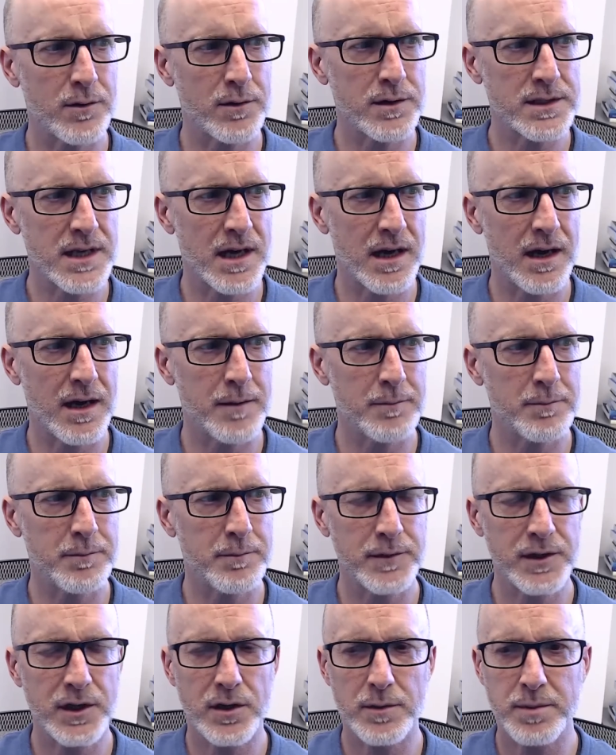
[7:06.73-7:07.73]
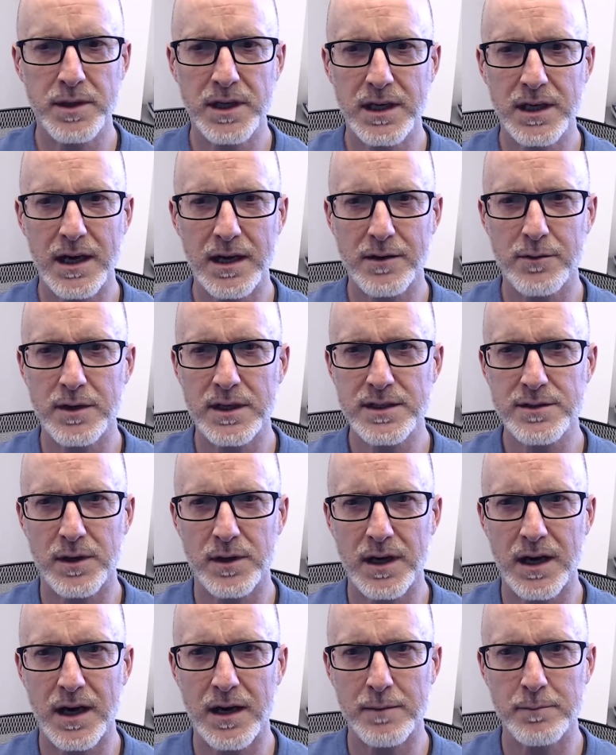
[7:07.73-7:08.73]
was up. European equities
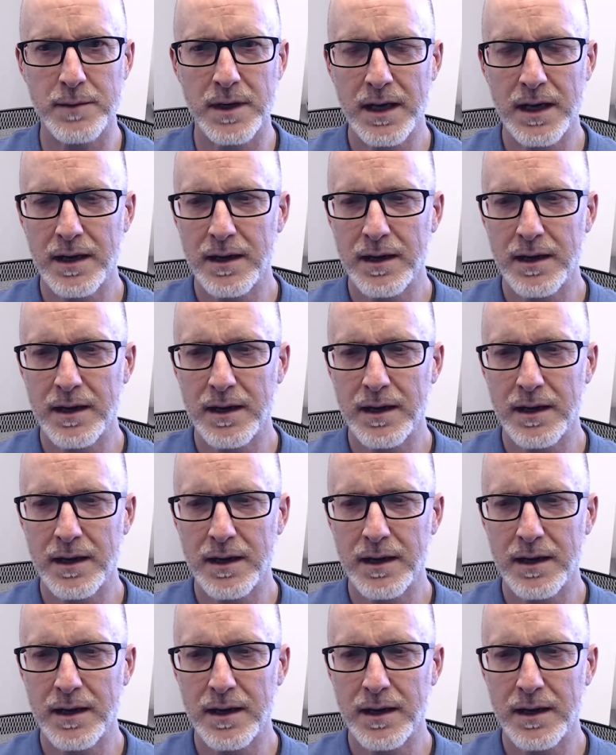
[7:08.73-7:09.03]
were up.